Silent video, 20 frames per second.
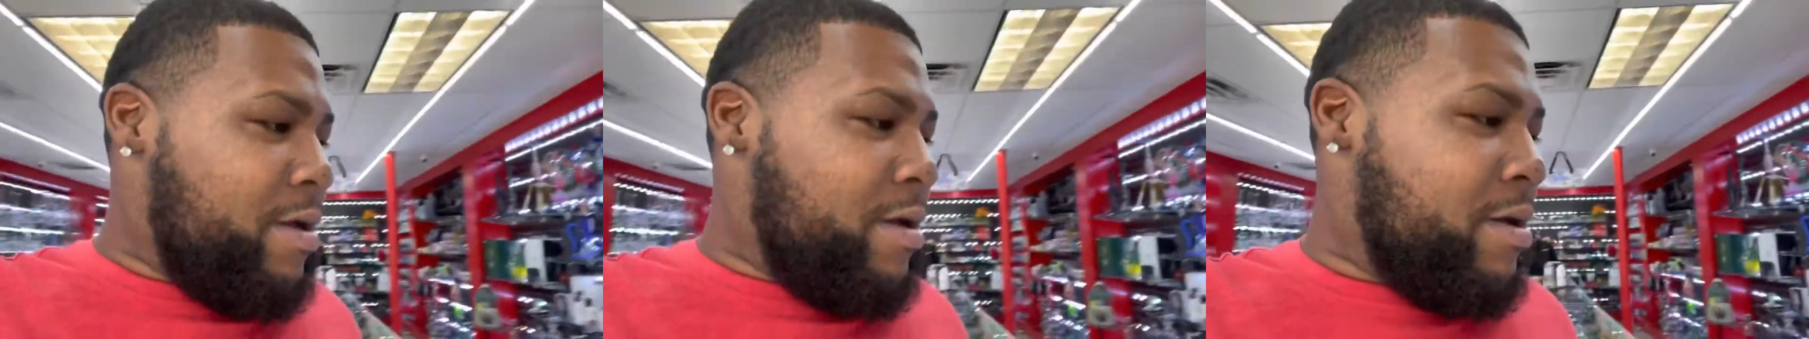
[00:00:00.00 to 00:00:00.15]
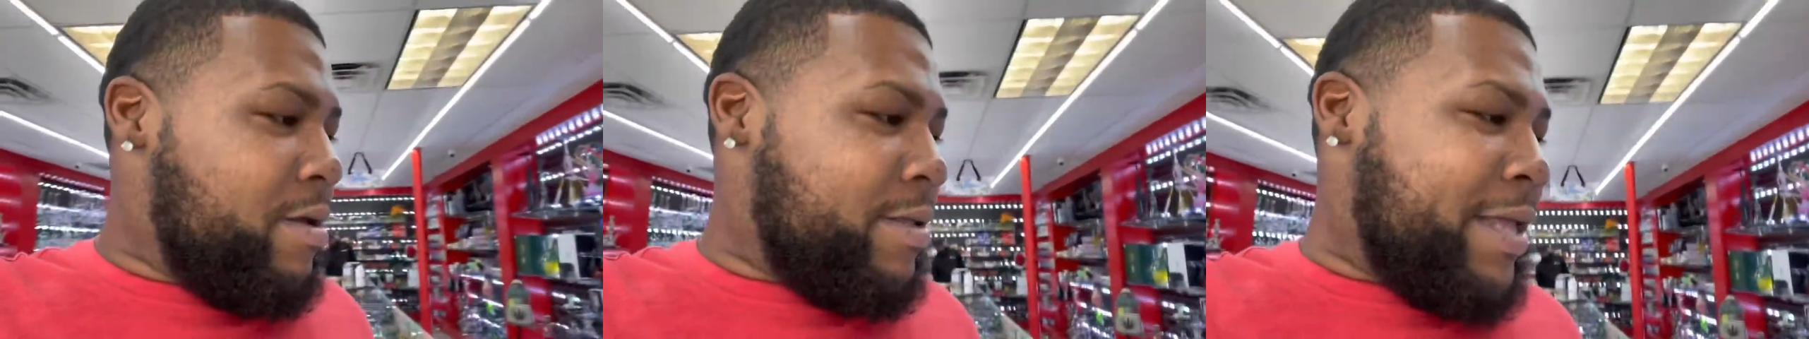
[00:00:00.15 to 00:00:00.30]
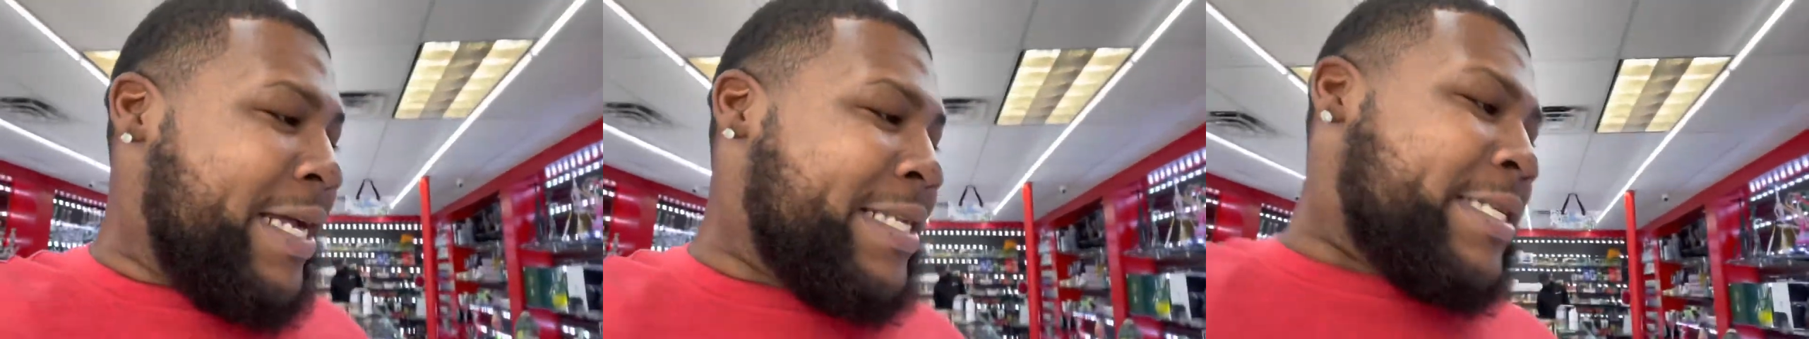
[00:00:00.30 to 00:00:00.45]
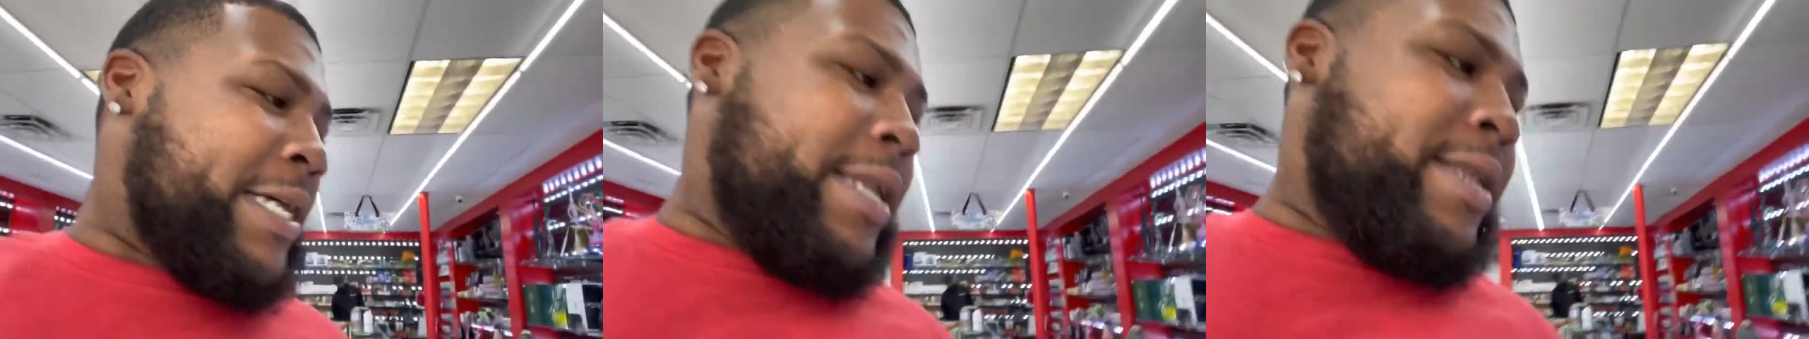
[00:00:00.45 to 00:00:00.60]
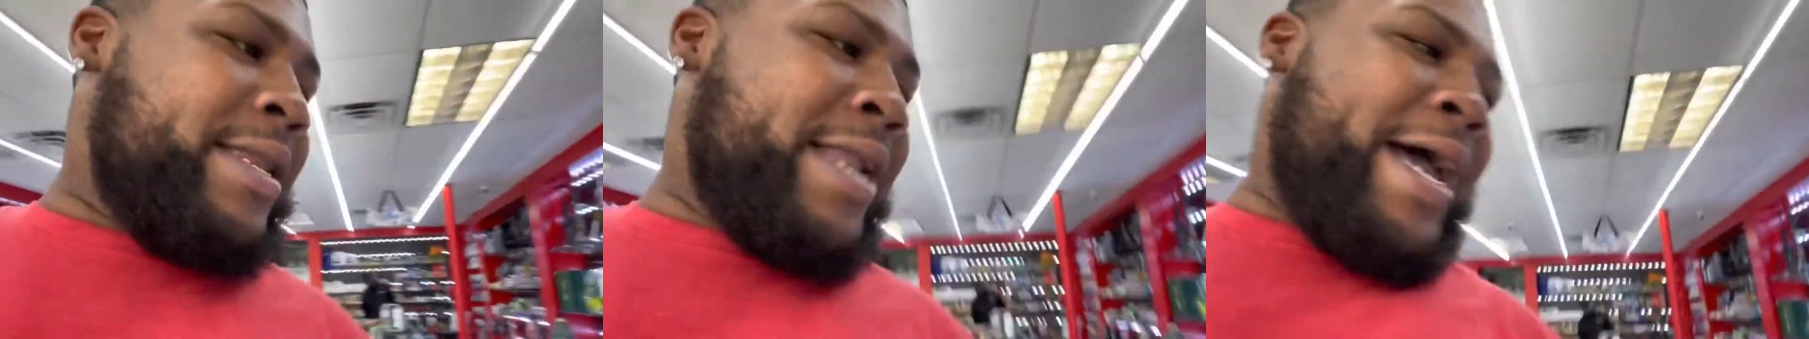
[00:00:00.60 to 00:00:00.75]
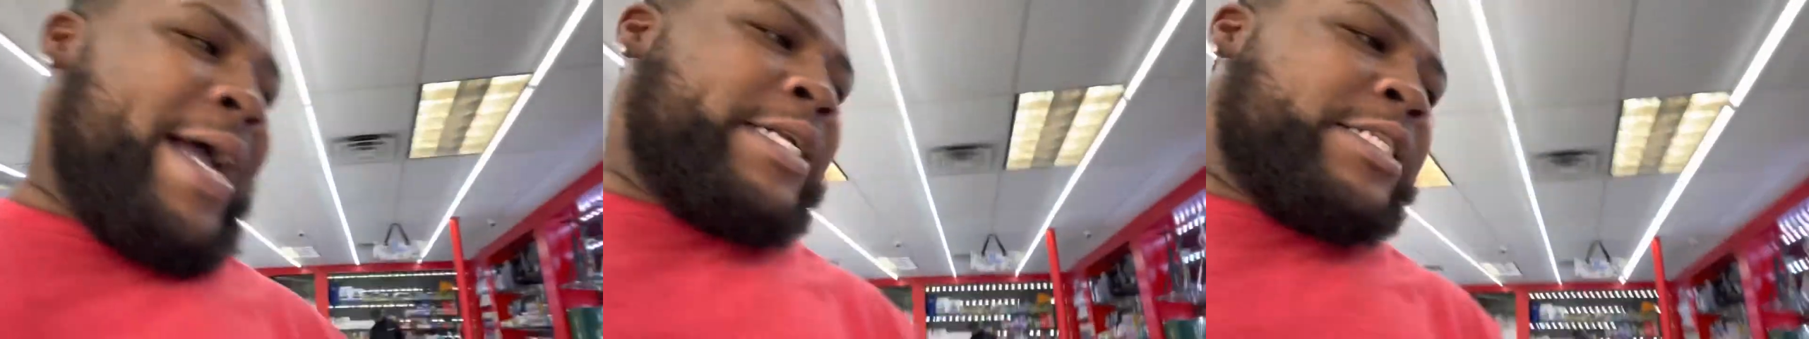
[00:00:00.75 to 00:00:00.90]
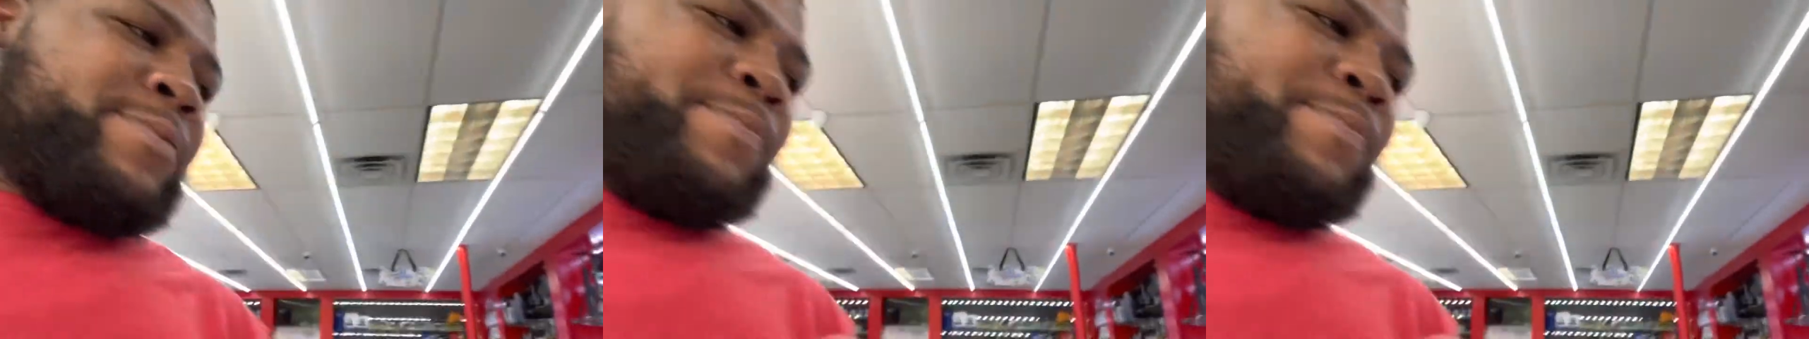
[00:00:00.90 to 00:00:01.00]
That's a nice